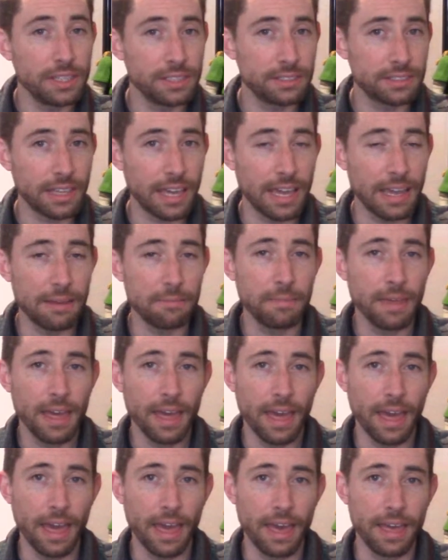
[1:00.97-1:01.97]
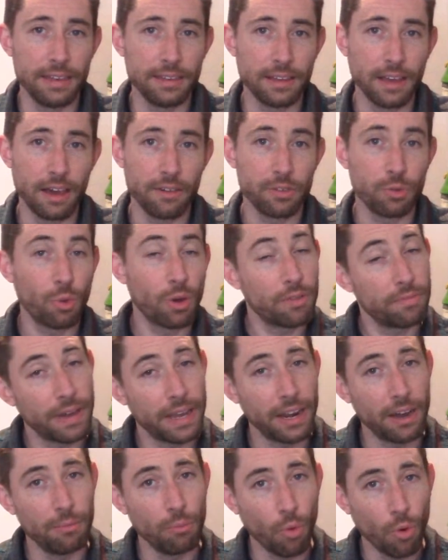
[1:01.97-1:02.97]
this game, and if you want to
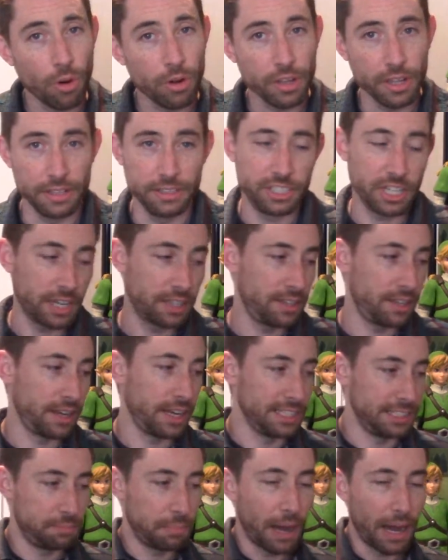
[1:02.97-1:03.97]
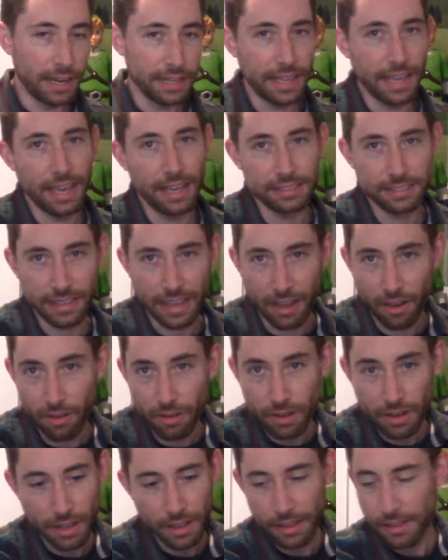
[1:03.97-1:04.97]
find out more, you can check tonight's podcast
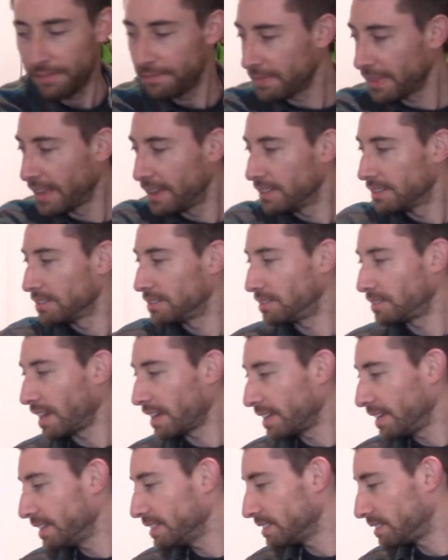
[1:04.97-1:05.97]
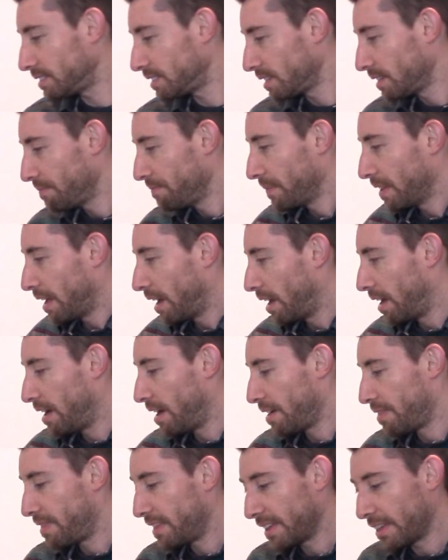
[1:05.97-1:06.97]
out. Second
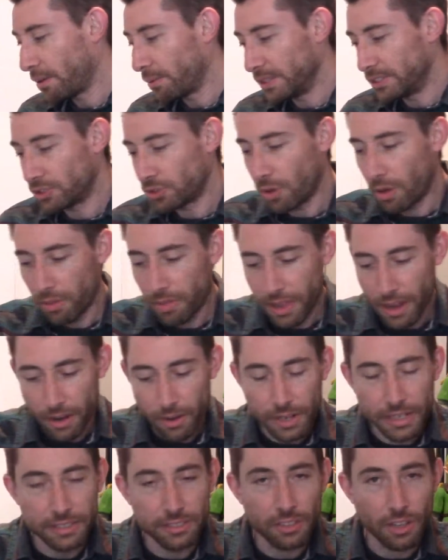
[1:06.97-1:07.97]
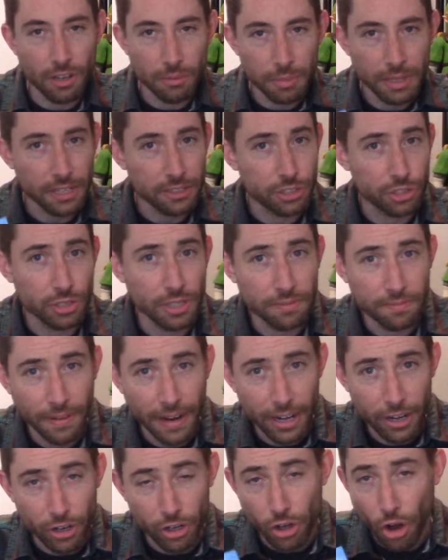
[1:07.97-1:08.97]
thing that we saw there is going to be a Street
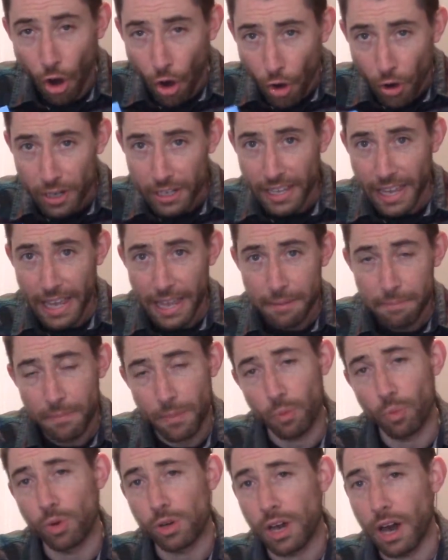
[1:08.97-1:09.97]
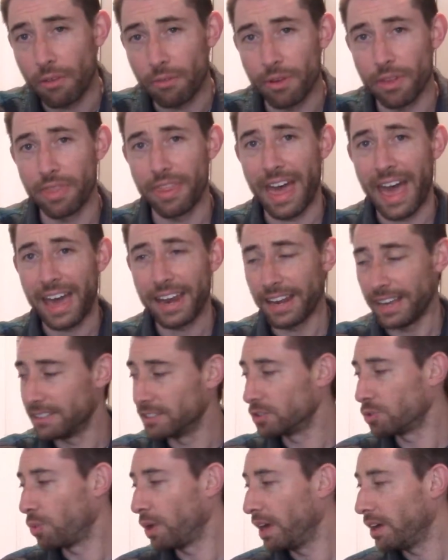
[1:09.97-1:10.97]
Fighter card game. We'll cover that
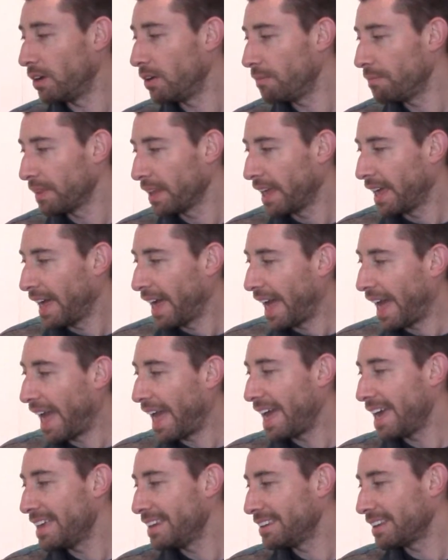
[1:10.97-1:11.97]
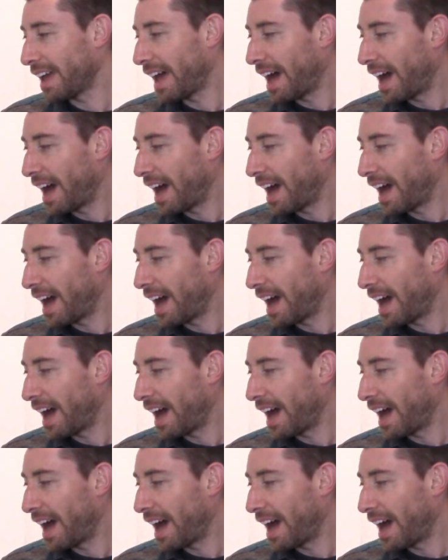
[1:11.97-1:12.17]
as well. And